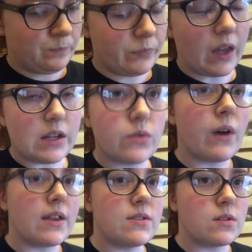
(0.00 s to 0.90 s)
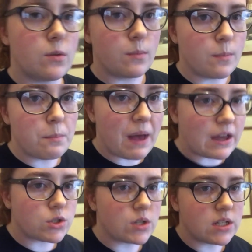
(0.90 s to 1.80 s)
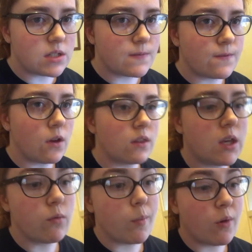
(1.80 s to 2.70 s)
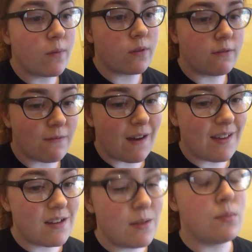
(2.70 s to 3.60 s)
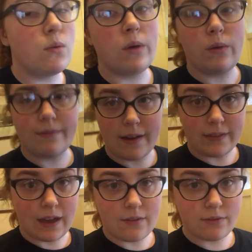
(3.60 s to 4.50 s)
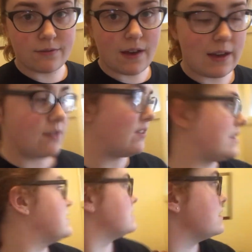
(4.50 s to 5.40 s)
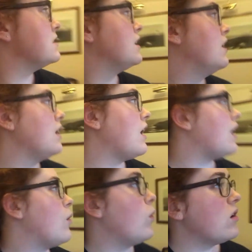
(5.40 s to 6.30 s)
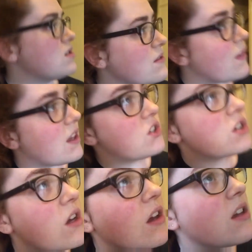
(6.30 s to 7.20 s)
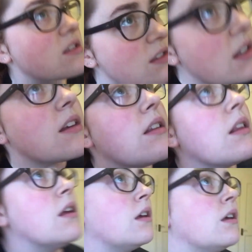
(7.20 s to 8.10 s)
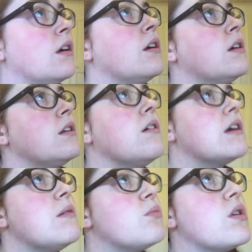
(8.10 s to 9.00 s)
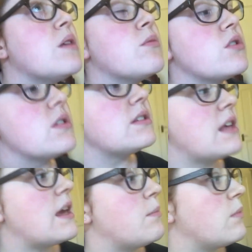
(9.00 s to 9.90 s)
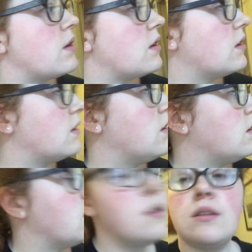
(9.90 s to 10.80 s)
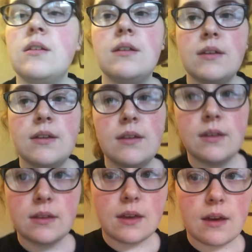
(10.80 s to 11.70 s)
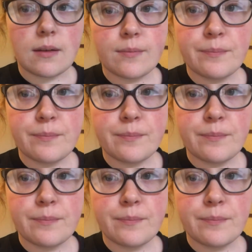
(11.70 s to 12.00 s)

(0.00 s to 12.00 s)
I need to find some batteries for the remote for the fire, but we finally have a fire fitted. Our water feature is still looking pretty much the same, but yeah,